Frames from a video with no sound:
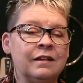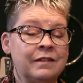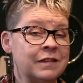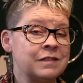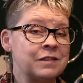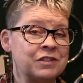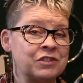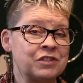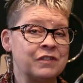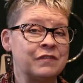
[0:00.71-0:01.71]
In this
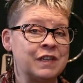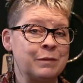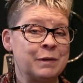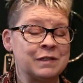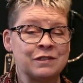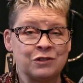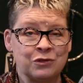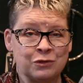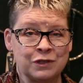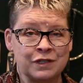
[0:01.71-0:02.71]
edition of Tidbits and
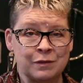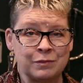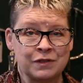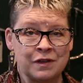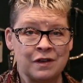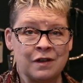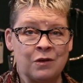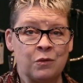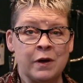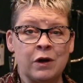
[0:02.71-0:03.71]
Tooltips,
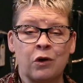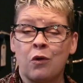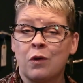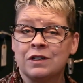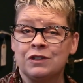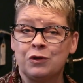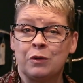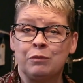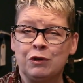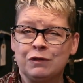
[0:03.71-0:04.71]
we are going to do
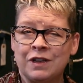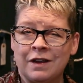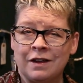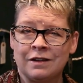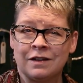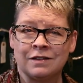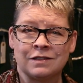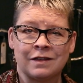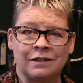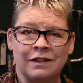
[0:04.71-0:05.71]
a butane
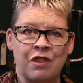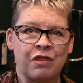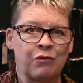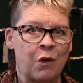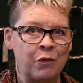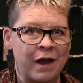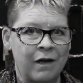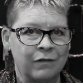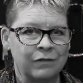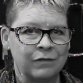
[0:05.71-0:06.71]
acetylene
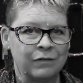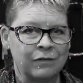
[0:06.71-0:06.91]
throwdown.